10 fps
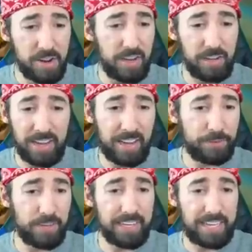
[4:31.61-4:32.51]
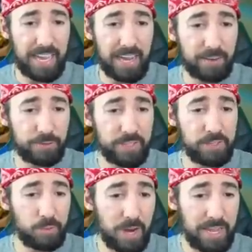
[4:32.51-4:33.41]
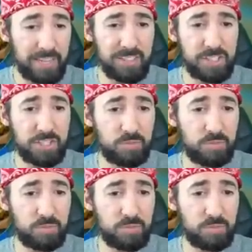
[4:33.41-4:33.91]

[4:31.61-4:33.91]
You got freaking cavalry, range,